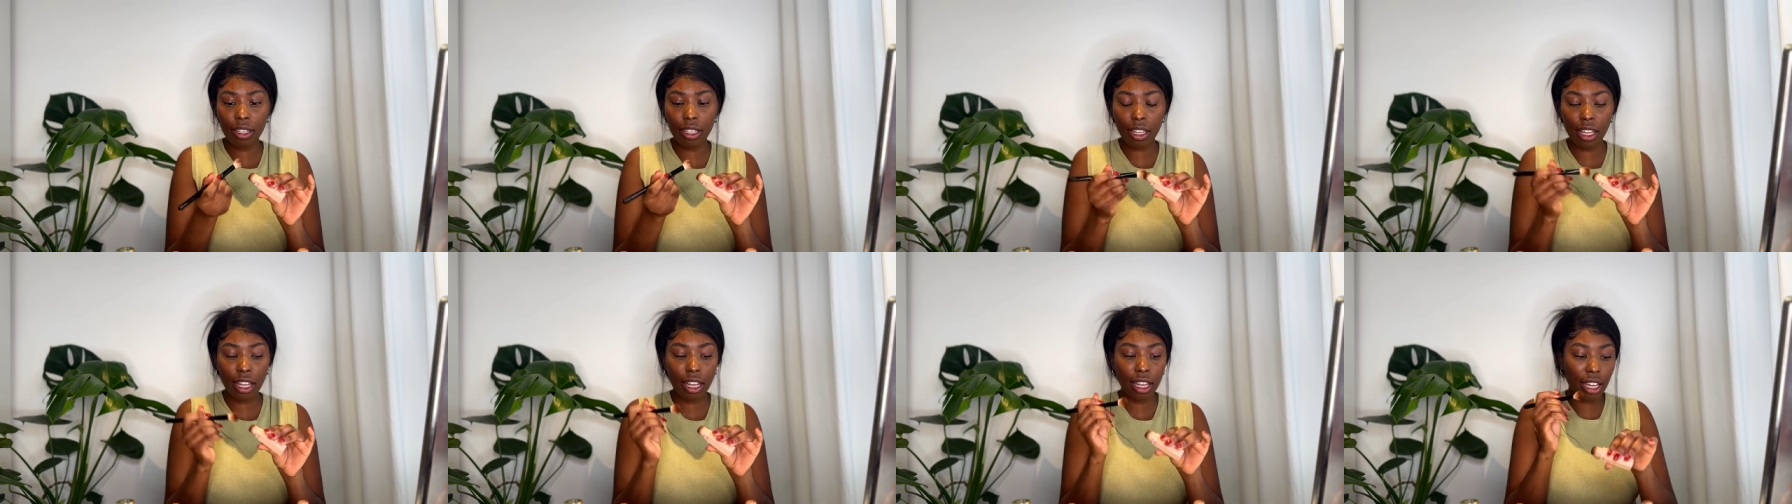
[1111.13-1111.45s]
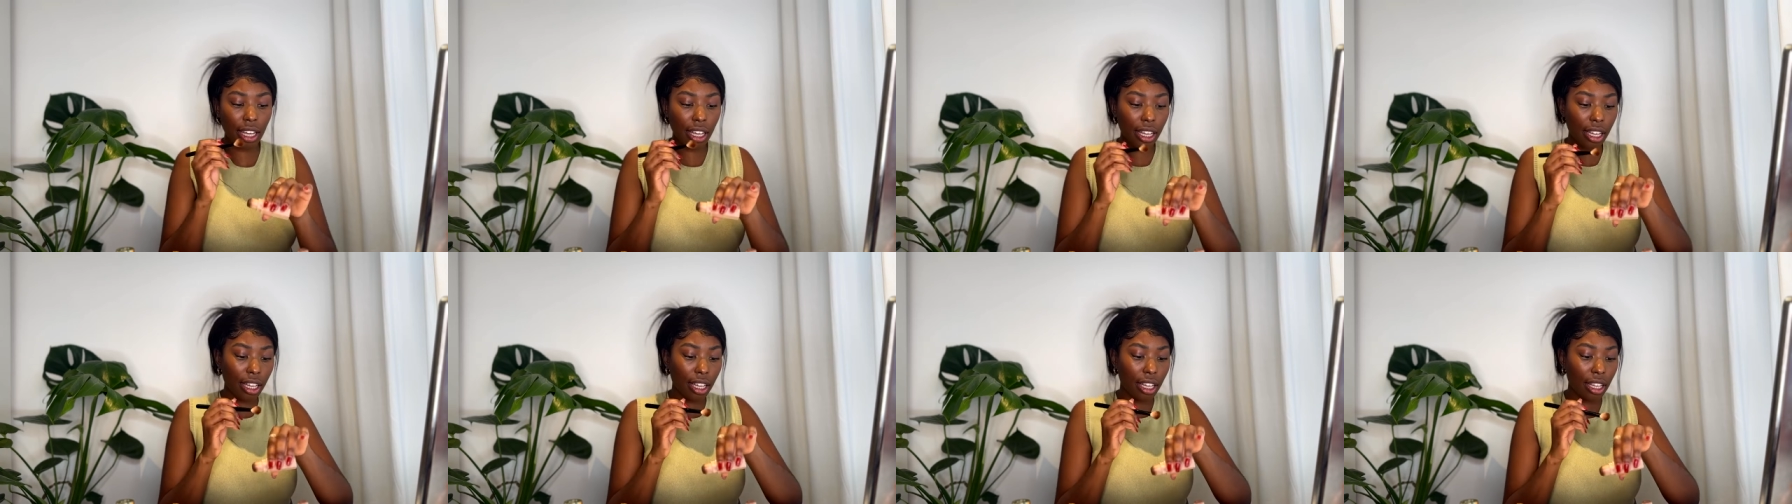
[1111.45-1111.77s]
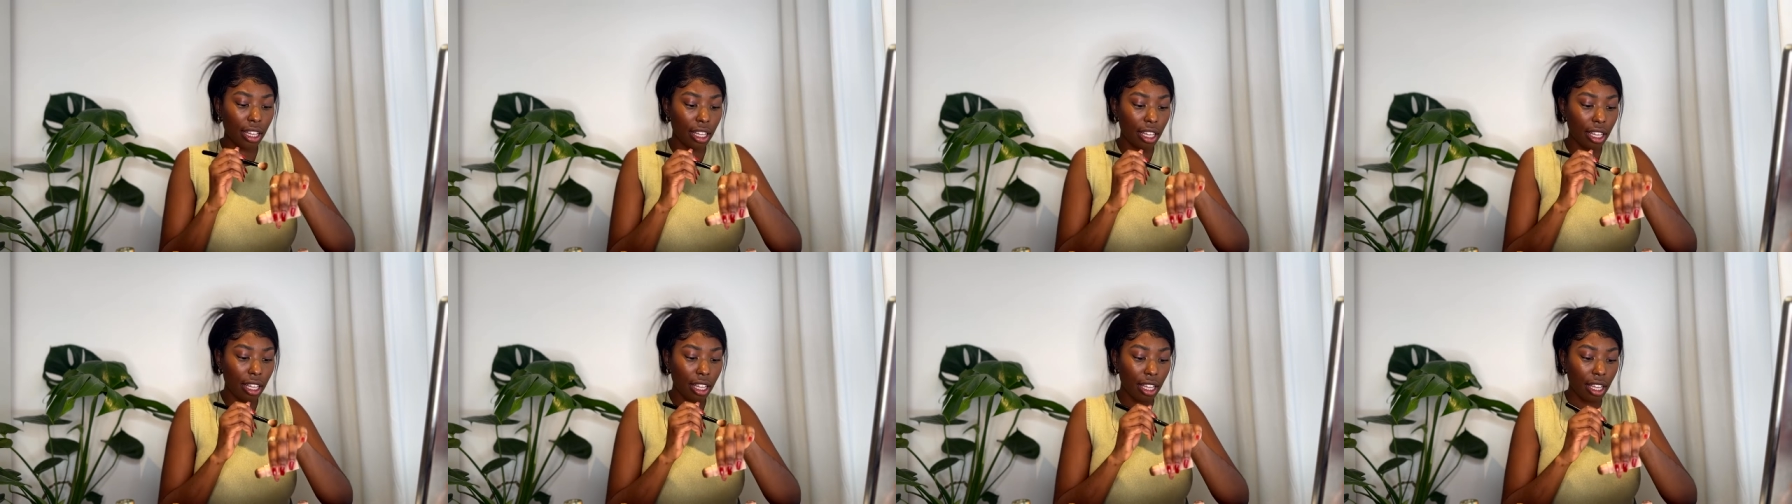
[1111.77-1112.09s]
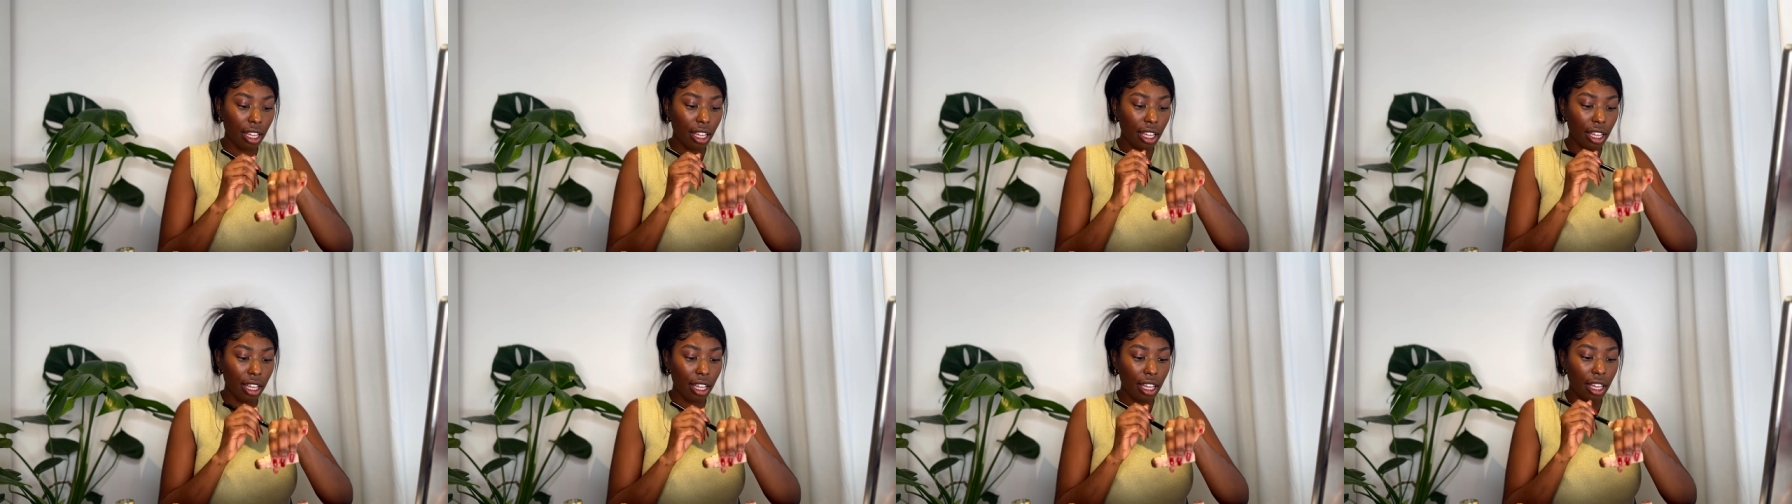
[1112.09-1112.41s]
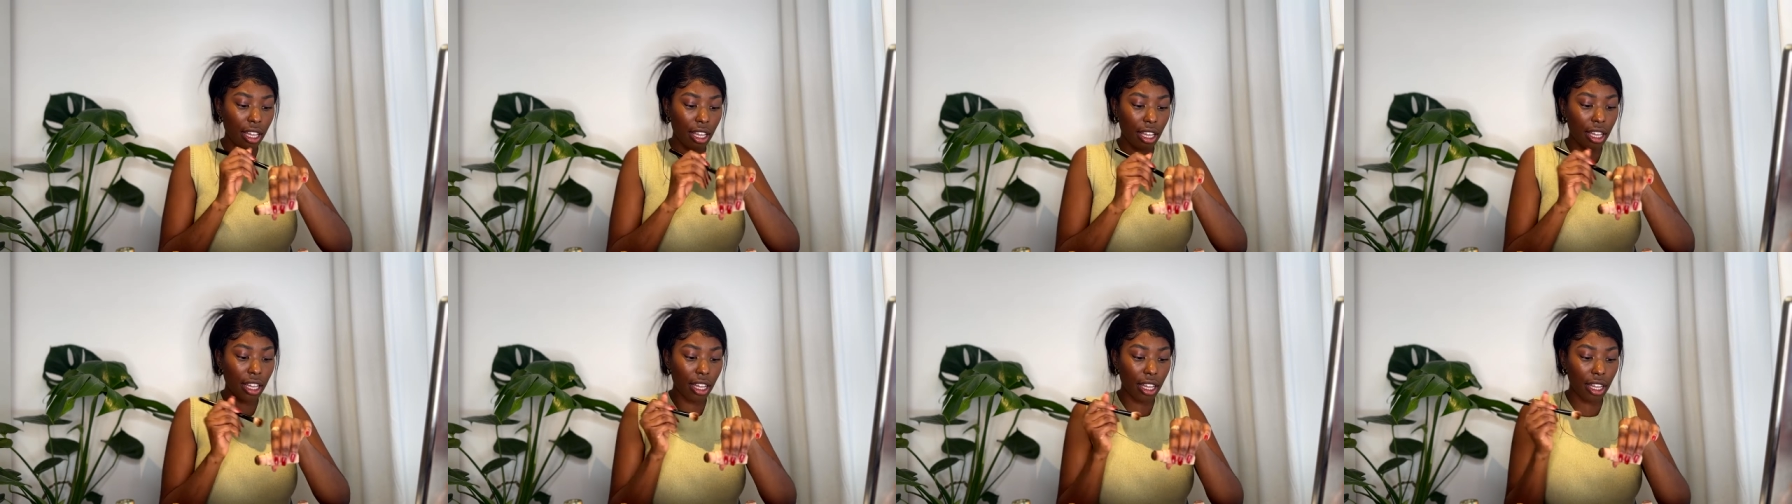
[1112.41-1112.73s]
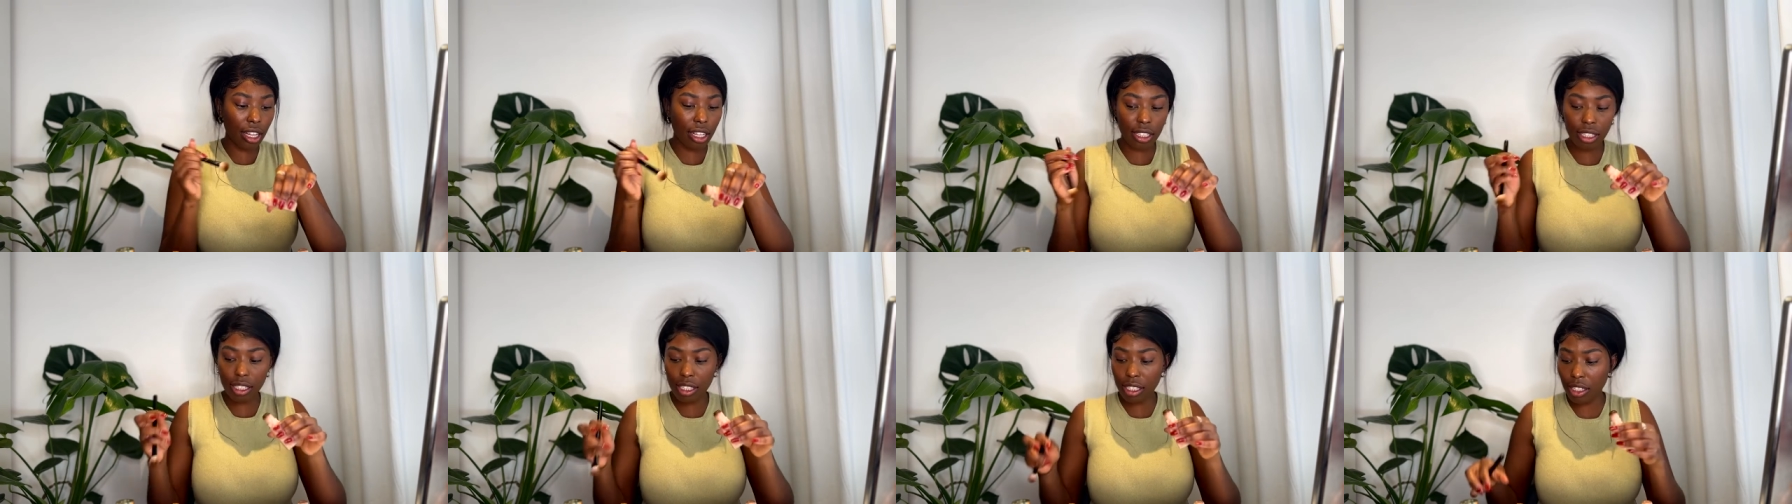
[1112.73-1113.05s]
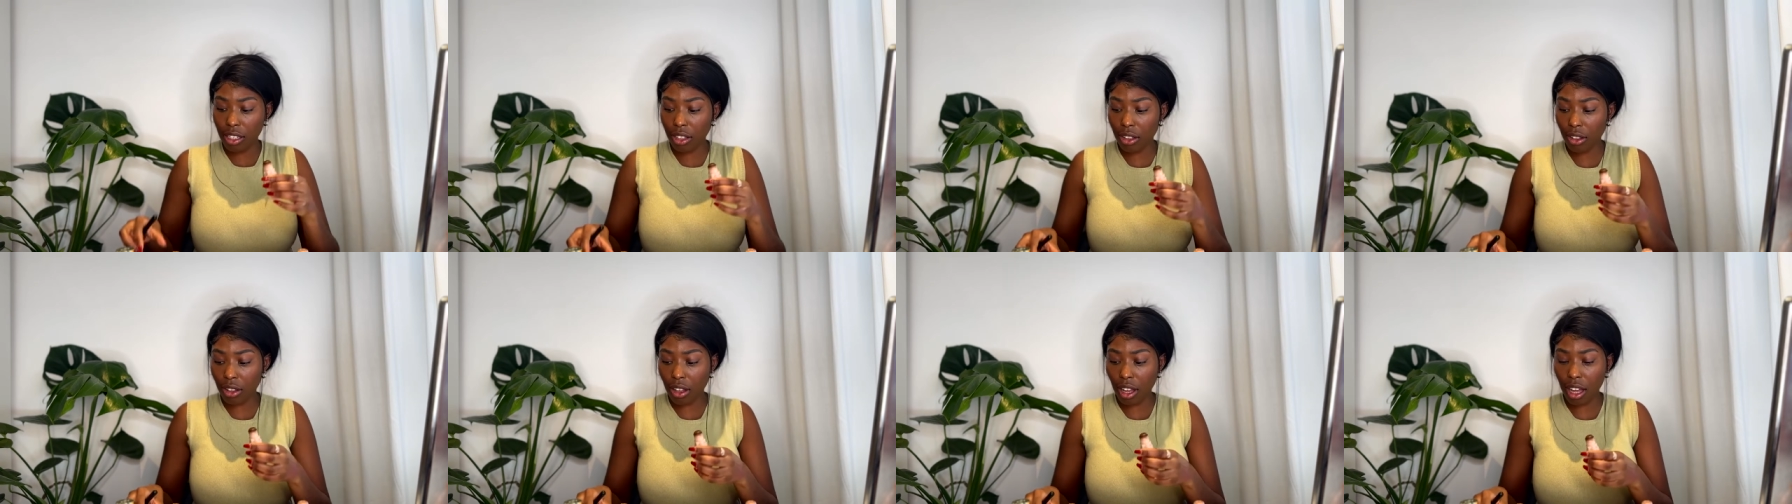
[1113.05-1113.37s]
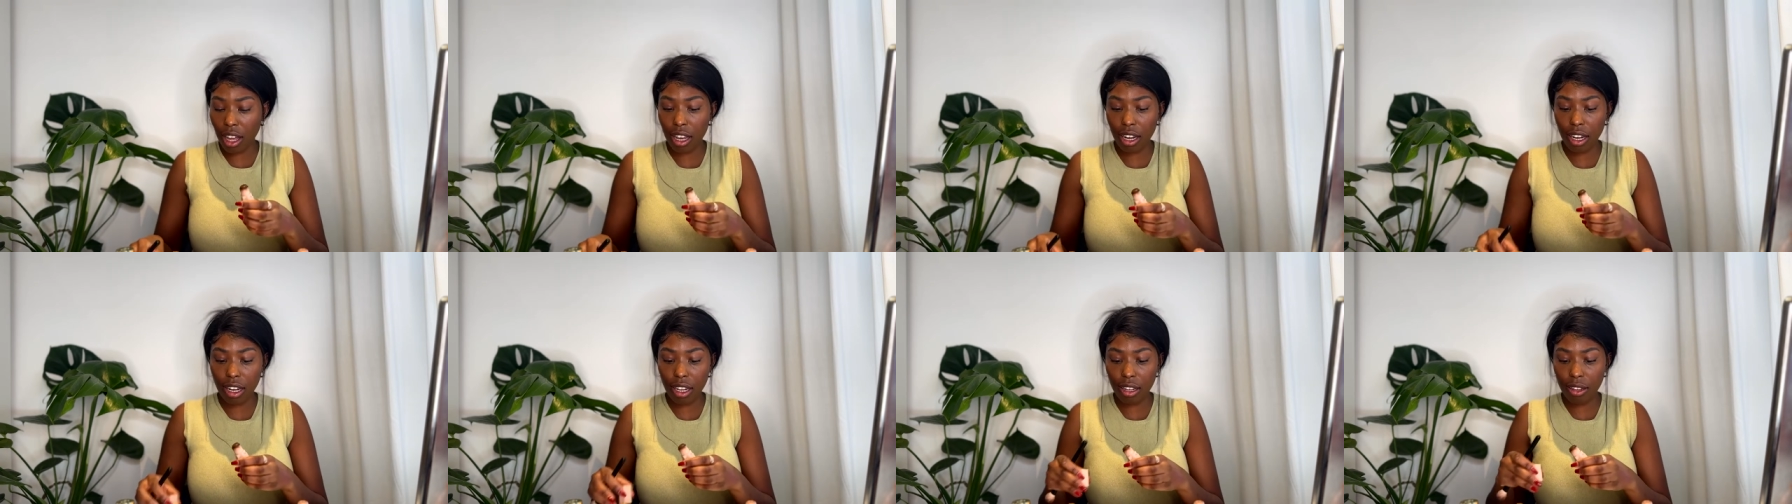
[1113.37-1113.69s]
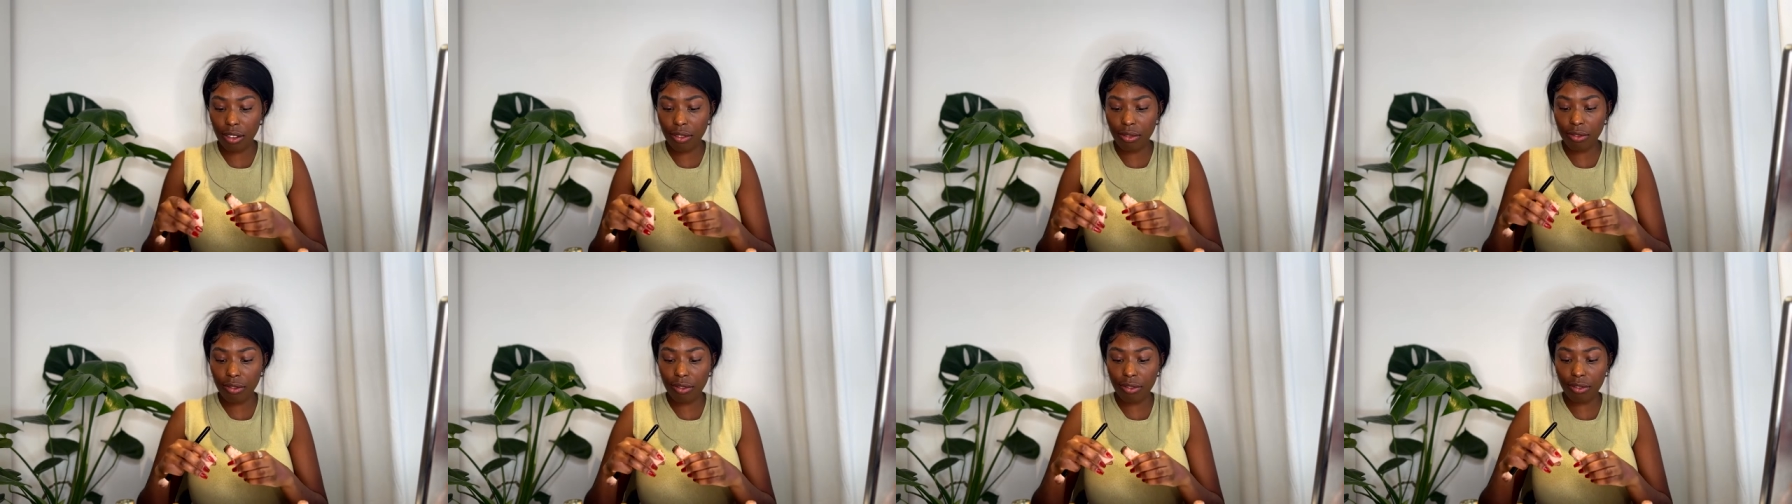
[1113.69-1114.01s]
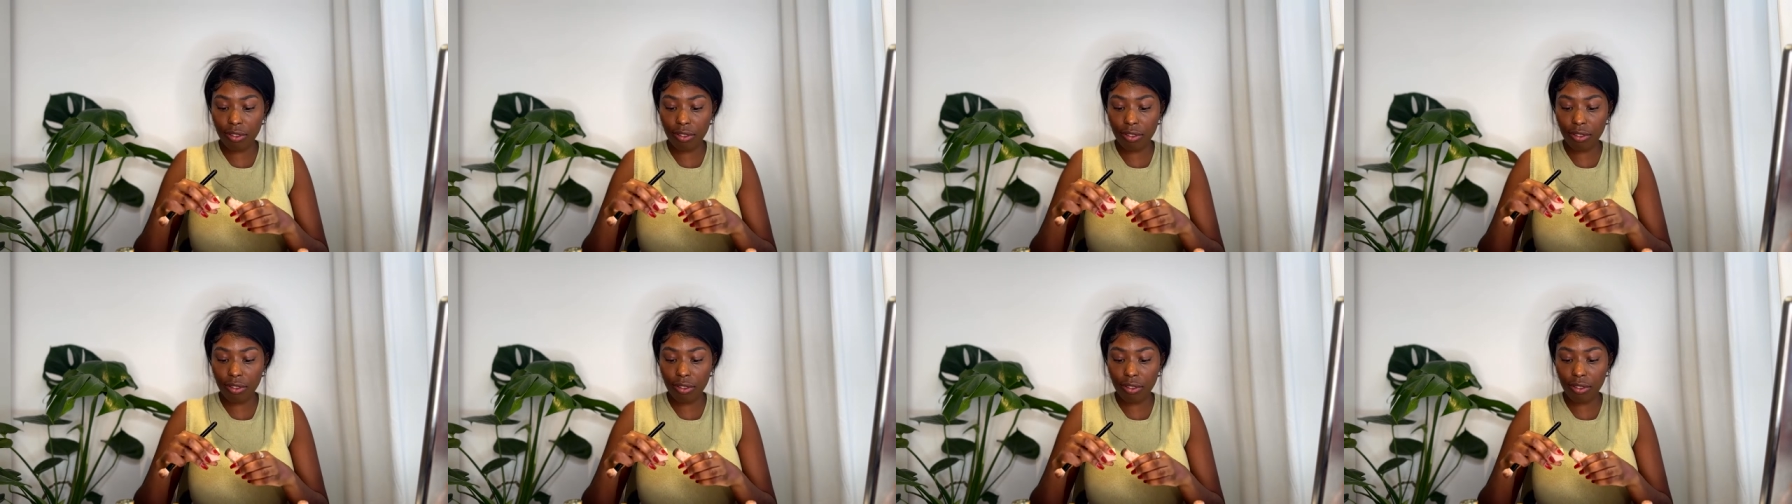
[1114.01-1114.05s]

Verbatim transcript: like it still kind of